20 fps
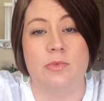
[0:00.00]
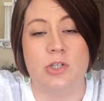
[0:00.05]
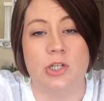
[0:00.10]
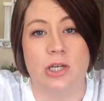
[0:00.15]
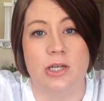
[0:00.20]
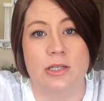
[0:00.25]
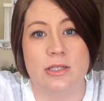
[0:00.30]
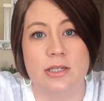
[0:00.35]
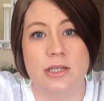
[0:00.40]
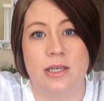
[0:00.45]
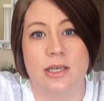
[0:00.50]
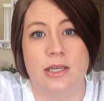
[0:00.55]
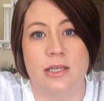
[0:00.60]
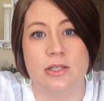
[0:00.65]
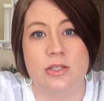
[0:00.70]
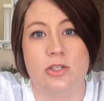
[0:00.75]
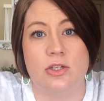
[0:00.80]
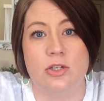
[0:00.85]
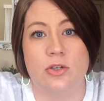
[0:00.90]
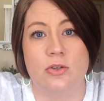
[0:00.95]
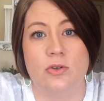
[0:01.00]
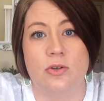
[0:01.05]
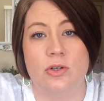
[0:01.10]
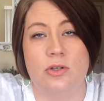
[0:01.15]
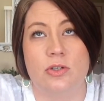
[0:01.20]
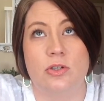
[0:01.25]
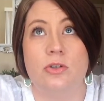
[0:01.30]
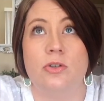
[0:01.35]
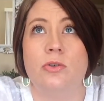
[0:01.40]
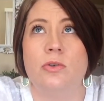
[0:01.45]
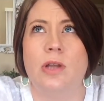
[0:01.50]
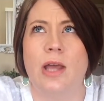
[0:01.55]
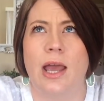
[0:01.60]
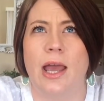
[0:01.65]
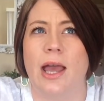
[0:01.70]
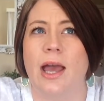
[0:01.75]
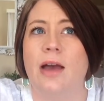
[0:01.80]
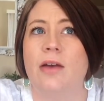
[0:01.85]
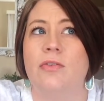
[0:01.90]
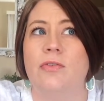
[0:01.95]
Jet. He is
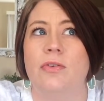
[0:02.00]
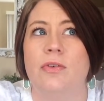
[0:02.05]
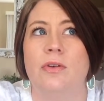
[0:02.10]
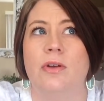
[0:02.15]
2.5.